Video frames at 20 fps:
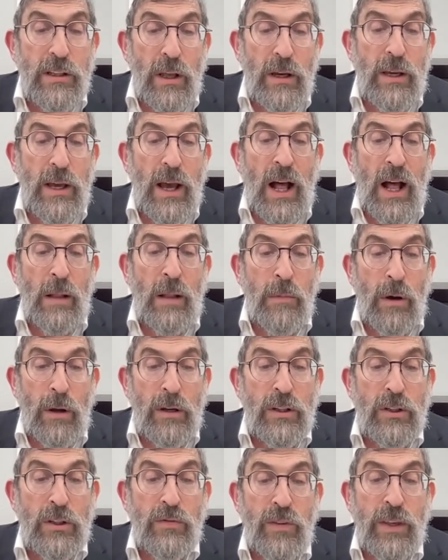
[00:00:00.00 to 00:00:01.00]
loy
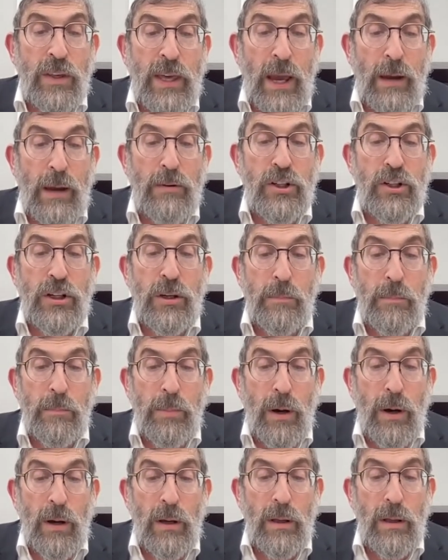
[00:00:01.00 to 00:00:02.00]
almanas v'gerishin
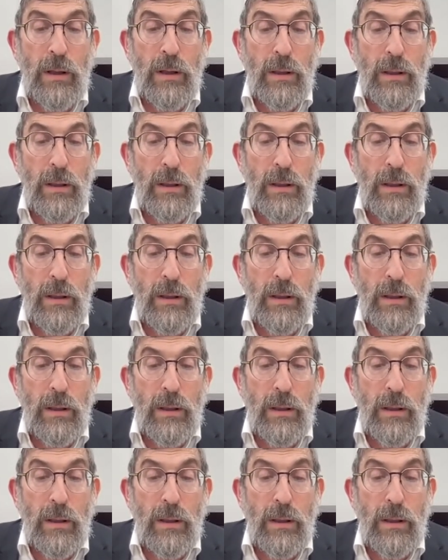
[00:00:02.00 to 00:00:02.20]
ba